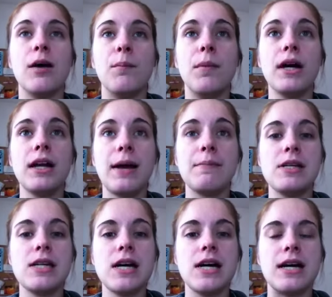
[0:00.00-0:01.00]
but I'm
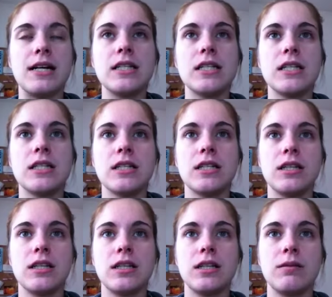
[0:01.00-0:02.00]
not,
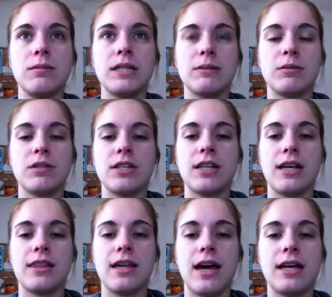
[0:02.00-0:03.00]
because I'm special
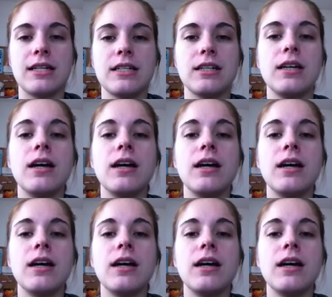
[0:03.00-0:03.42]
like that.